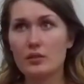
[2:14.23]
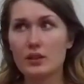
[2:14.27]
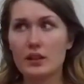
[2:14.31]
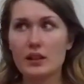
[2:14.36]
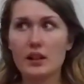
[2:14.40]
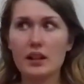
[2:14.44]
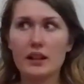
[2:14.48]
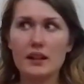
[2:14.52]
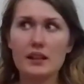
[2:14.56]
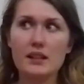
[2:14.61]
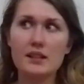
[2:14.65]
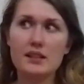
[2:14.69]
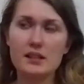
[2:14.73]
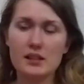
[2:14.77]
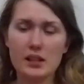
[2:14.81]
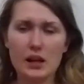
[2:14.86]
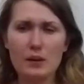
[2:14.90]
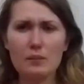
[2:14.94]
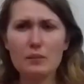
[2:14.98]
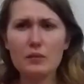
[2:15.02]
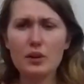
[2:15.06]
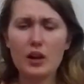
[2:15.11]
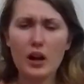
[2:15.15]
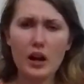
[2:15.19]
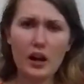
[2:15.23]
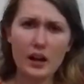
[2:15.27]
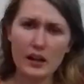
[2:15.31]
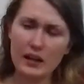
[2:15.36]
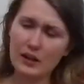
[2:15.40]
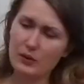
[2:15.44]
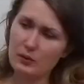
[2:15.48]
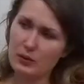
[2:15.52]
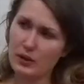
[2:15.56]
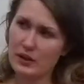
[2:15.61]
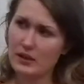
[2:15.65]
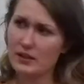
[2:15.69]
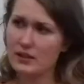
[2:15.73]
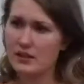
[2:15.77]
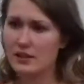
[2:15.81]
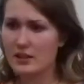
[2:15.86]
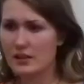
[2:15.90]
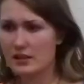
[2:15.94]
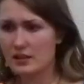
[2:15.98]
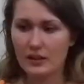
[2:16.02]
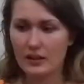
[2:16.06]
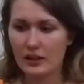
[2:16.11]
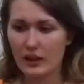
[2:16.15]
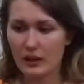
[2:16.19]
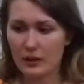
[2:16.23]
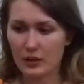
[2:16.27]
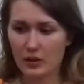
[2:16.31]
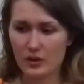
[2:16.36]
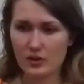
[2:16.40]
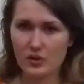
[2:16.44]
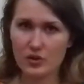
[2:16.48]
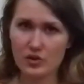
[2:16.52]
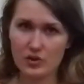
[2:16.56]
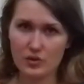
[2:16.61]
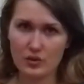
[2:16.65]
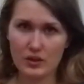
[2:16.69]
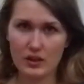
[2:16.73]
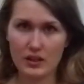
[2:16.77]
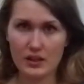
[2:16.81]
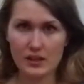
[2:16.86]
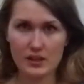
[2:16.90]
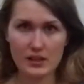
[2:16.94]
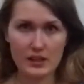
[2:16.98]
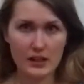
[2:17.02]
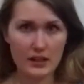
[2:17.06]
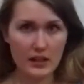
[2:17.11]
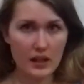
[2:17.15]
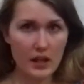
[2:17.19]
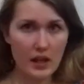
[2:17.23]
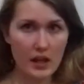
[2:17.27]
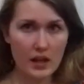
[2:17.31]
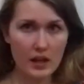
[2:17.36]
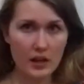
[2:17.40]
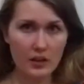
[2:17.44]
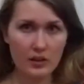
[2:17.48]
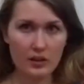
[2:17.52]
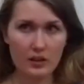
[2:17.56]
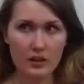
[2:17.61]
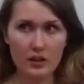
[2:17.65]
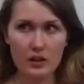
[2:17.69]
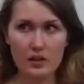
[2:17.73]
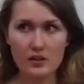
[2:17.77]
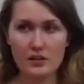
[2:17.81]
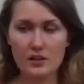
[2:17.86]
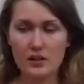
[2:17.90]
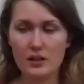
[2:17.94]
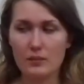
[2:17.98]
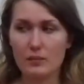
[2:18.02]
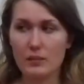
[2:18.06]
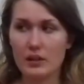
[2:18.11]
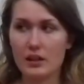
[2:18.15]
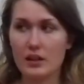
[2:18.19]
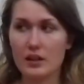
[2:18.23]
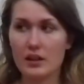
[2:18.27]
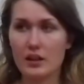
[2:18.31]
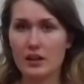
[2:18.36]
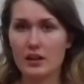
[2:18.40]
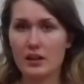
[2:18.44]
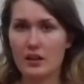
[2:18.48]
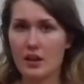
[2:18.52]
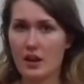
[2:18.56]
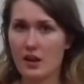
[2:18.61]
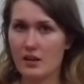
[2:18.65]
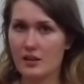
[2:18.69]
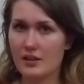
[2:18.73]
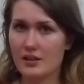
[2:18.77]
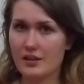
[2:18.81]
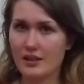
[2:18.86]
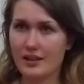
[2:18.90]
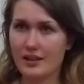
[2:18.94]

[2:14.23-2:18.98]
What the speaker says: Then like some guy runs across the street and is like, hey, are you lost? And I'm like, yes.